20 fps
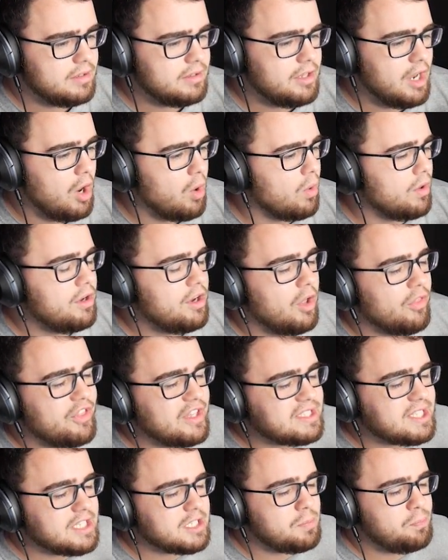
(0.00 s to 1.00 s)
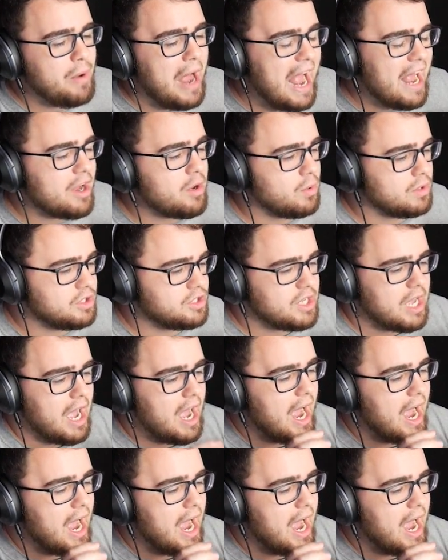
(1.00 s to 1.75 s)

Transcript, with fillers: No, no, this is backwards.